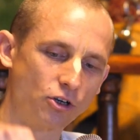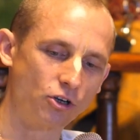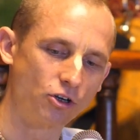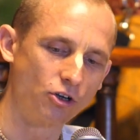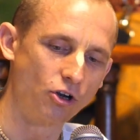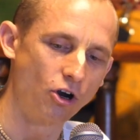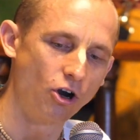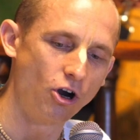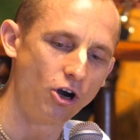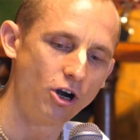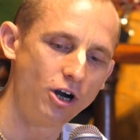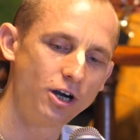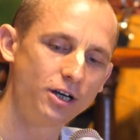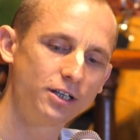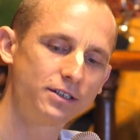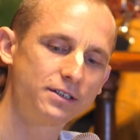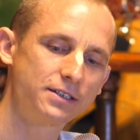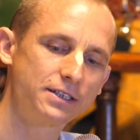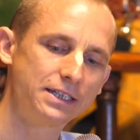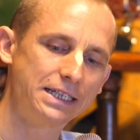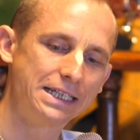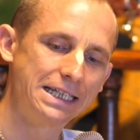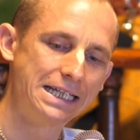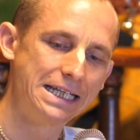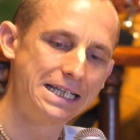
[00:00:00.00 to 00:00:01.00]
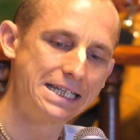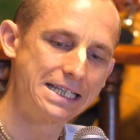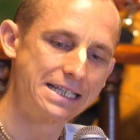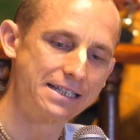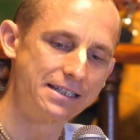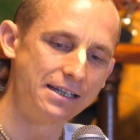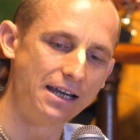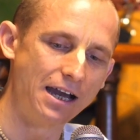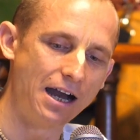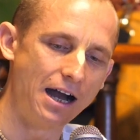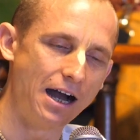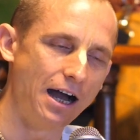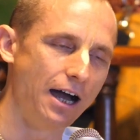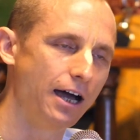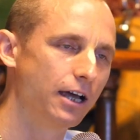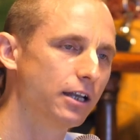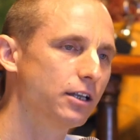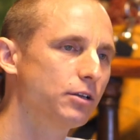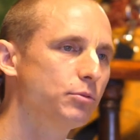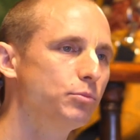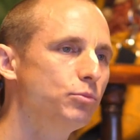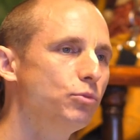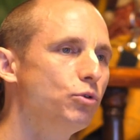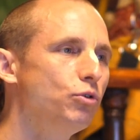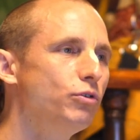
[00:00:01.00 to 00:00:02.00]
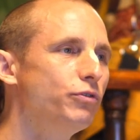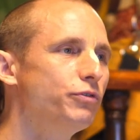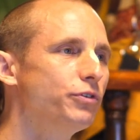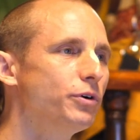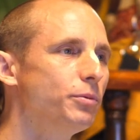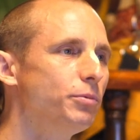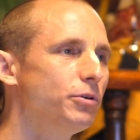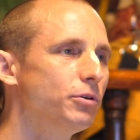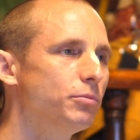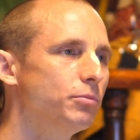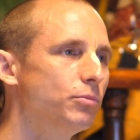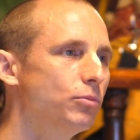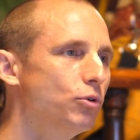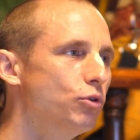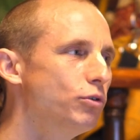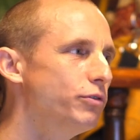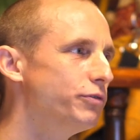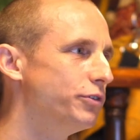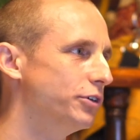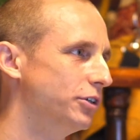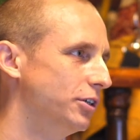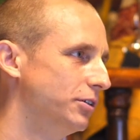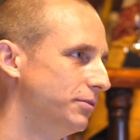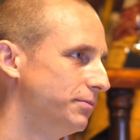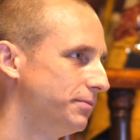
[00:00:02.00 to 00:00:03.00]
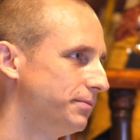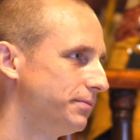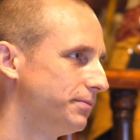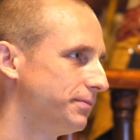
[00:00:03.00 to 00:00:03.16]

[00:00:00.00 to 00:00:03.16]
God is the unmovable mover.